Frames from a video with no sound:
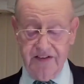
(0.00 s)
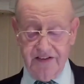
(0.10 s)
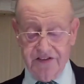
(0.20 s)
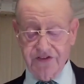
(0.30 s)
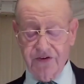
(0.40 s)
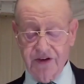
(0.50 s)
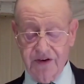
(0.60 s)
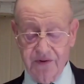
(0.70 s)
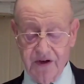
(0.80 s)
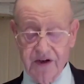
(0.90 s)
the story
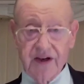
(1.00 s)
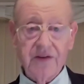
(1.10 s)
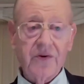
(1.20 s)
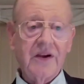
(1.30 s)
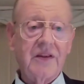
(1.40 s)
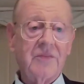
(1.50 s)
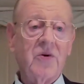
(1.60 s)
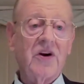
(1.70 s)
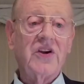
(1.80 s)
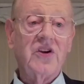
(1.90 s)
where uh, one of the
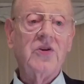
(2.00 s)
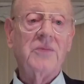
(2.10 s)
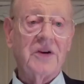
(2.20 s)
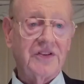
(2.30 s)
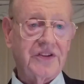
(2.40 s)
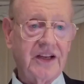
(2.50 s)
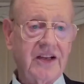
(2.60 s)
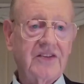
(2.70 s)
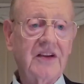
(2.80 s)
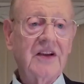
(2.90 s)
more humorous
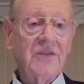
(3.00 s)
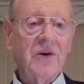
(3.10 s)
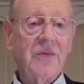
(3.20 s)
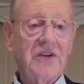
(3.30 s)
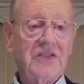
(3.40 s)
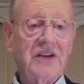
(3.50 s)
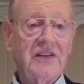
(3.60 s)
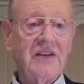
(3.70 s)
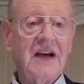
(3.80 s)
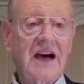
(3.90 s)
things where we see
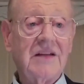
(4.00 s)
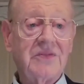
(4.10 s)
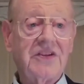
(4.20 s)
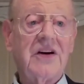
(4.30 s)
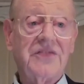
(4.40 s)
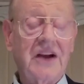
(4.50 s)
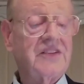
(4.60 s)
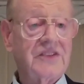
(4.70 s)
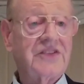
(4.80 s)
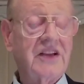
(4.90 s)
that God himself
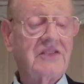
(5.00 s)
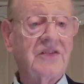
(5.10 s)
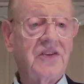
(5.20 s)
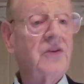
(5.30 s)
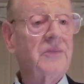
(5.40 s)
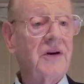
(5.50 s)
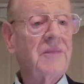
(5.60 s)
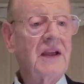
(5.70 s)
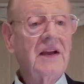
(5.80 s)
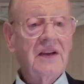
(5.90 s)
has a sense of humor.
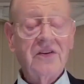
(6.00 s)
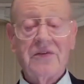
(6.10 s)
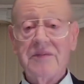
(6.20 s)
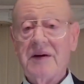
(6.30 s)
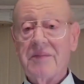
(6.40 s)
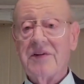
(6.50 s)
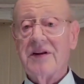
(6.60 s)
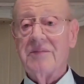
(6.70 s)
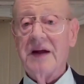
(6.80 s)
You'll remember that